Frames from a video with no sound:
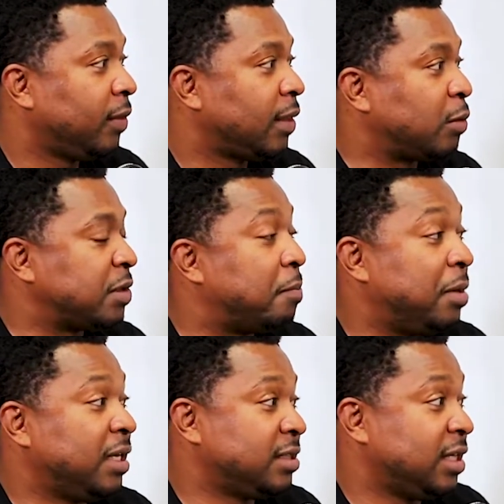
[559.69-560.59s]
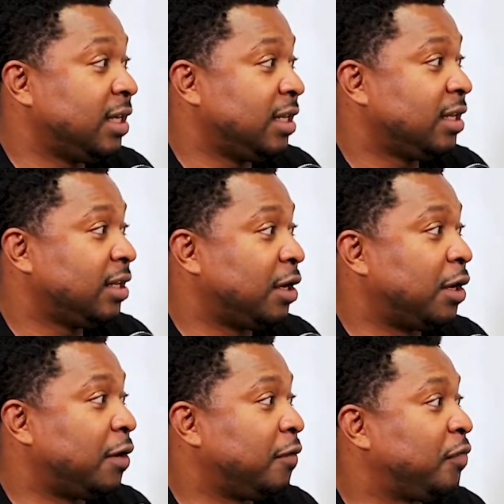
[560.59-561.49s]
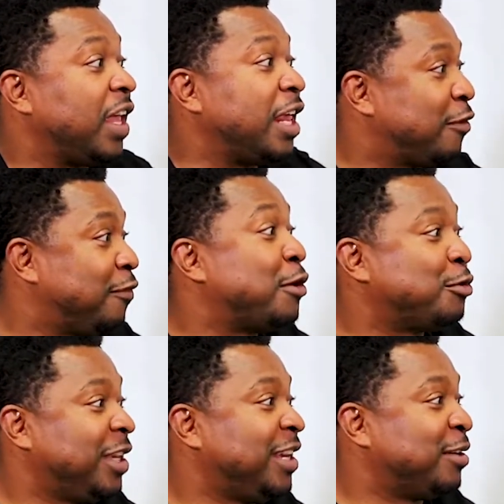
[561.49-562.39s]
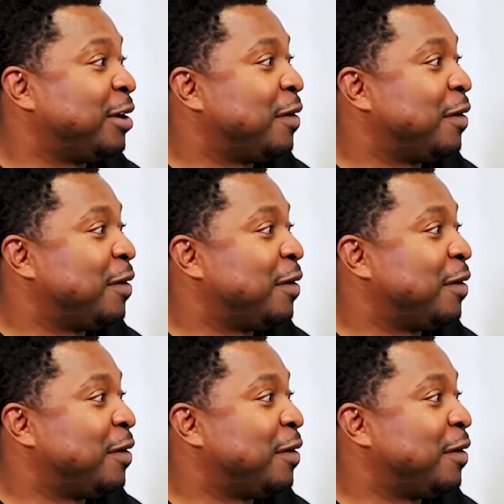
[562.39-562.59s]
That was the biggest hit of the NFL year,